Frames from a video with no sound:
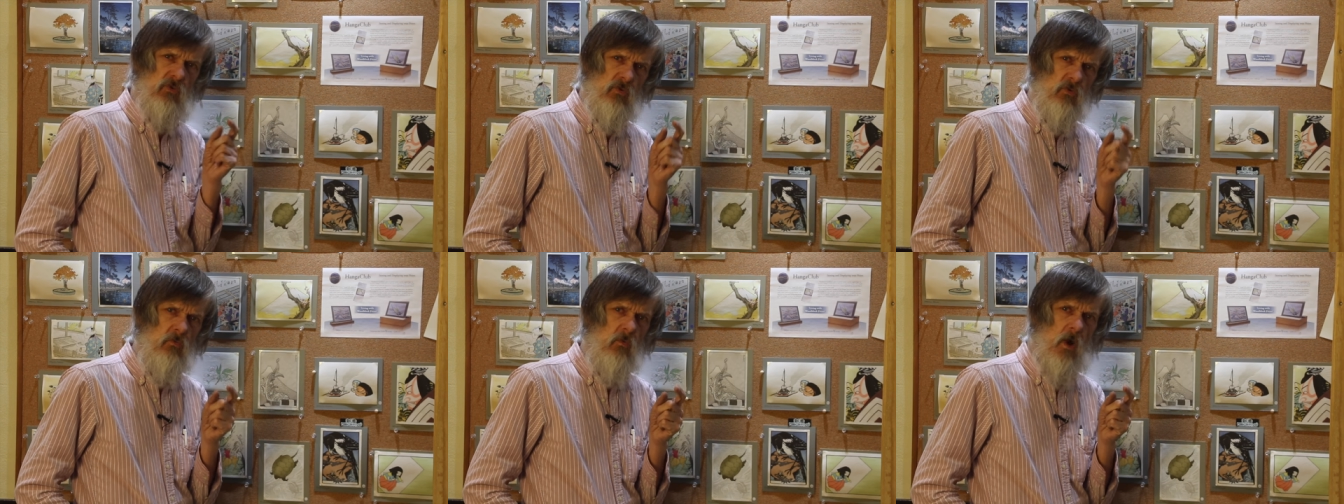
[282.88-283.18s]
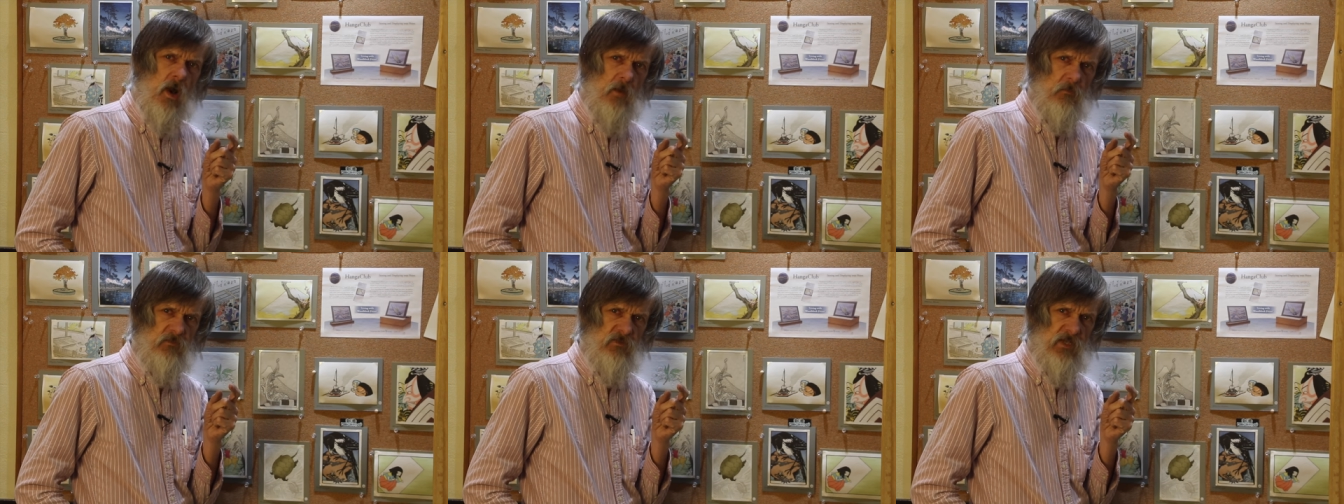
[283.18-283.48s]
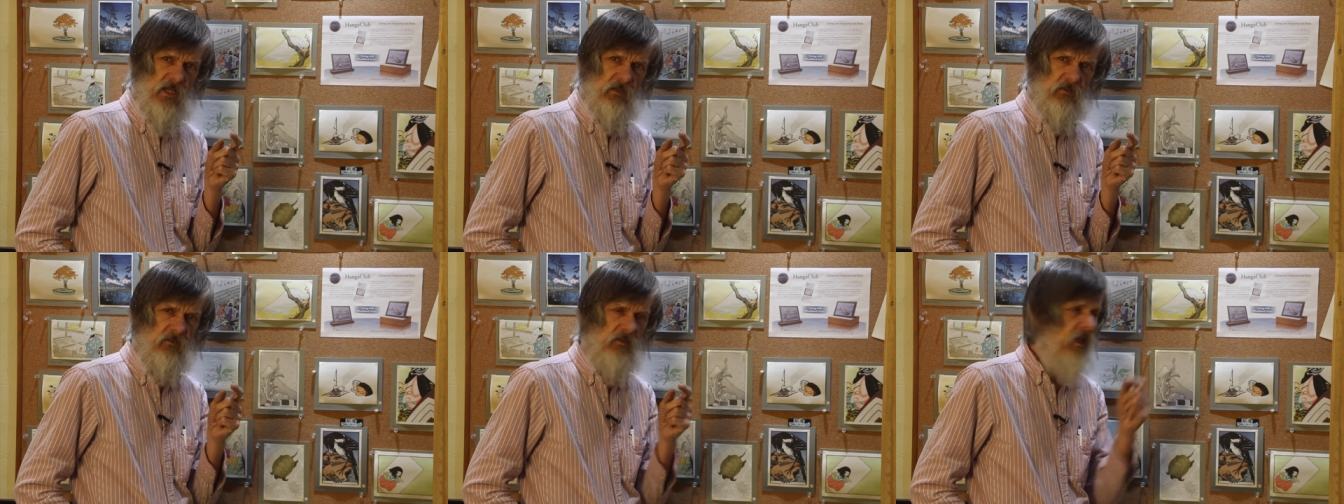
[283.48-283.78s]
two
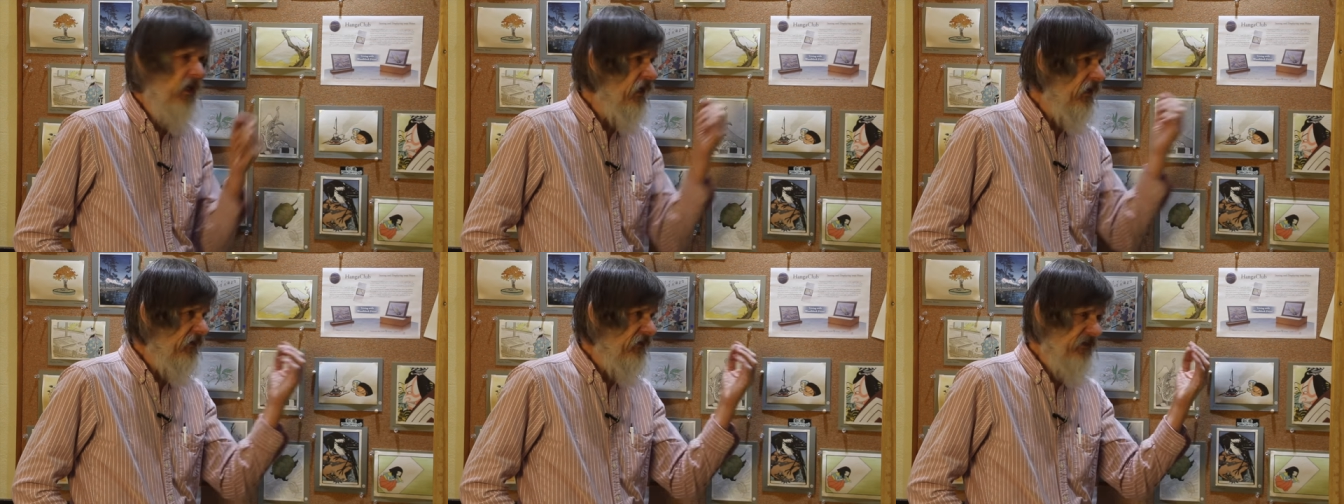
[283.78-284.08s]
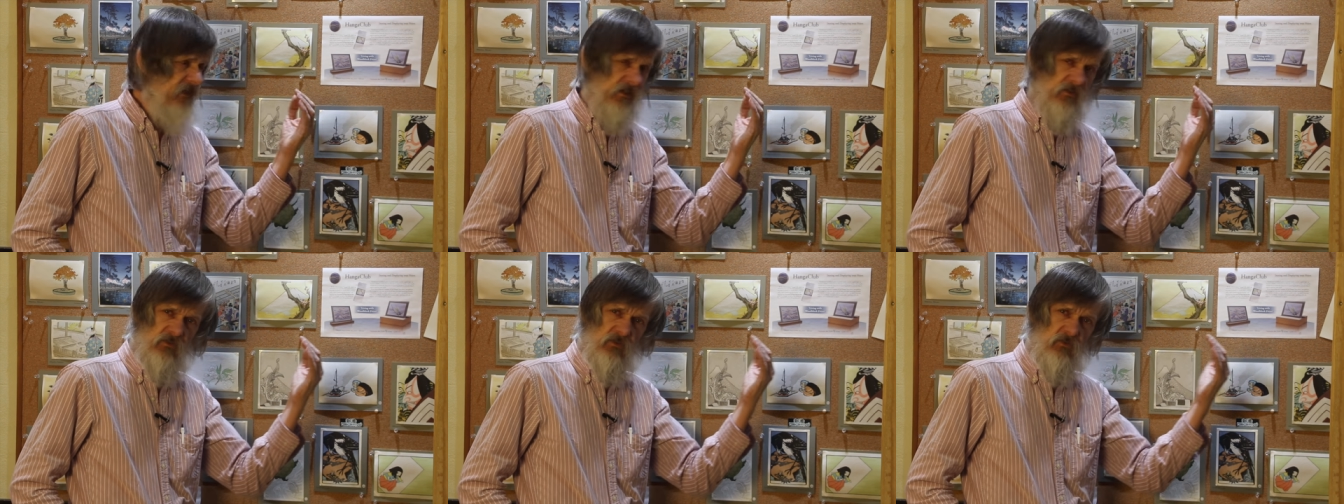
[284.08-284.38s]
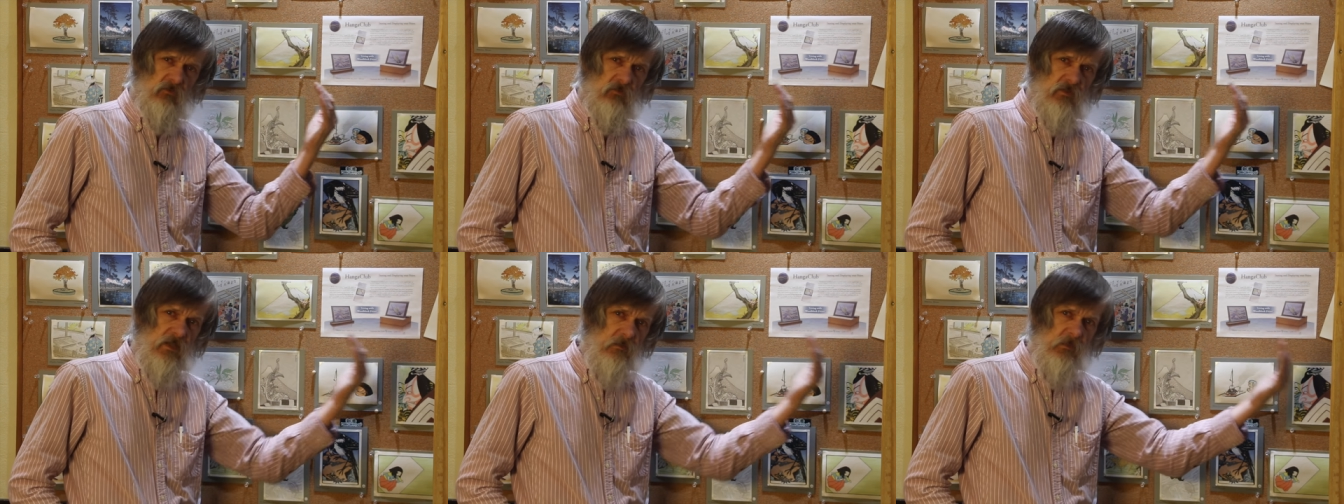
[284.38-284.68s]
objects, the
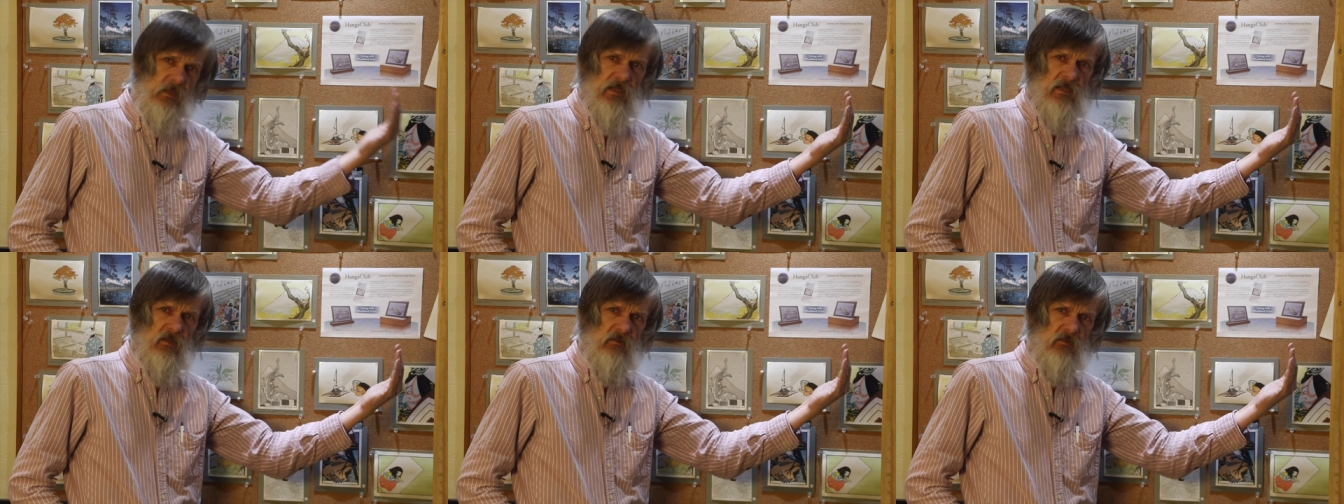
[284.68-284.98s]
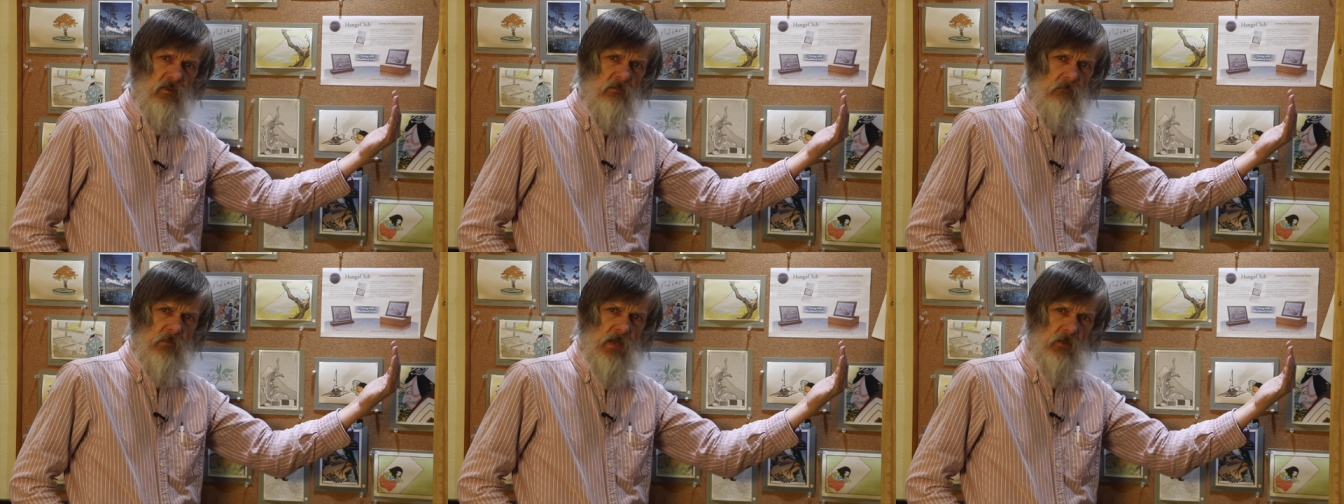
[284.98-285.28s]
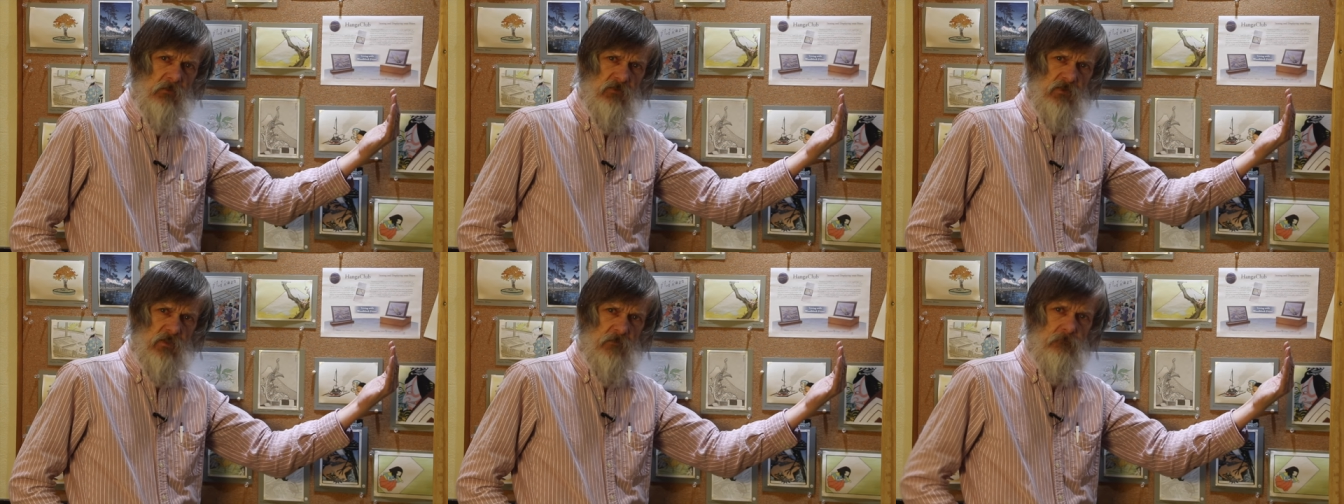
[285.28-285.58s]
extremely distant
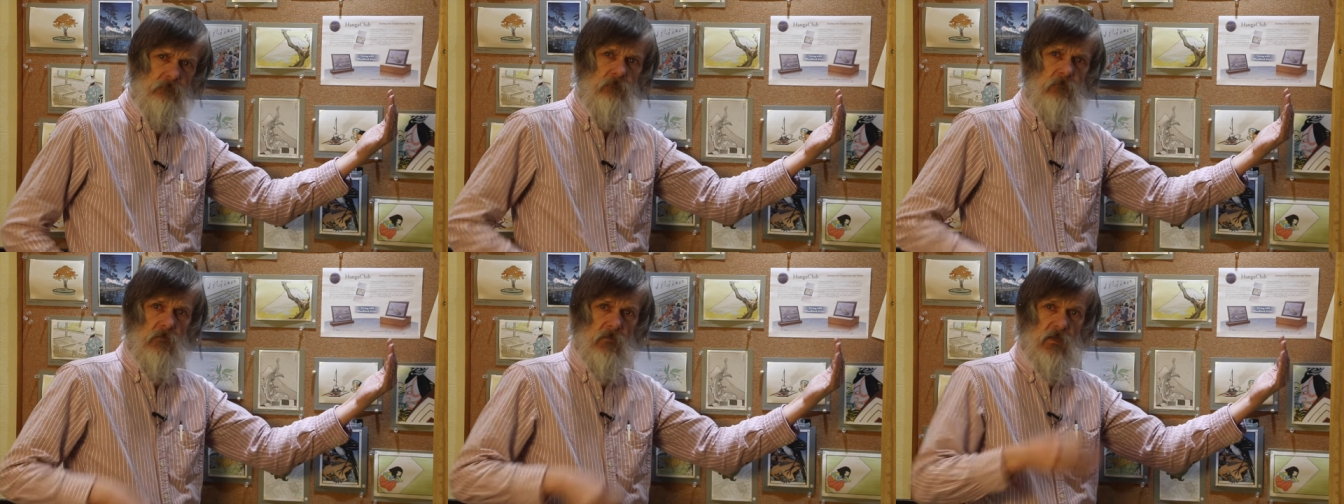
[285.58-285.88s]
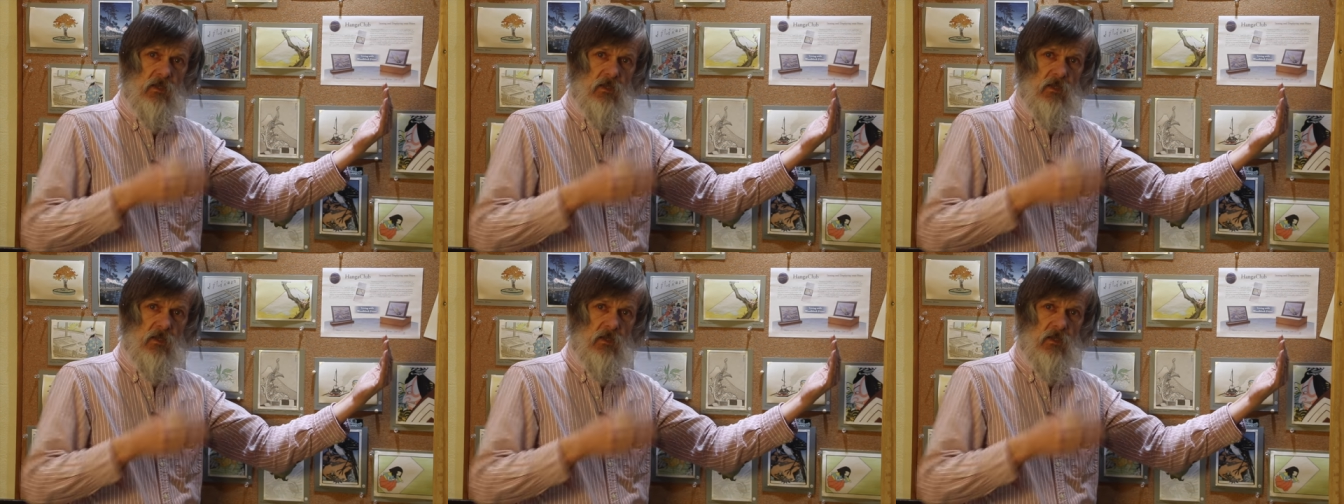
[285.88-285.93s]
mountain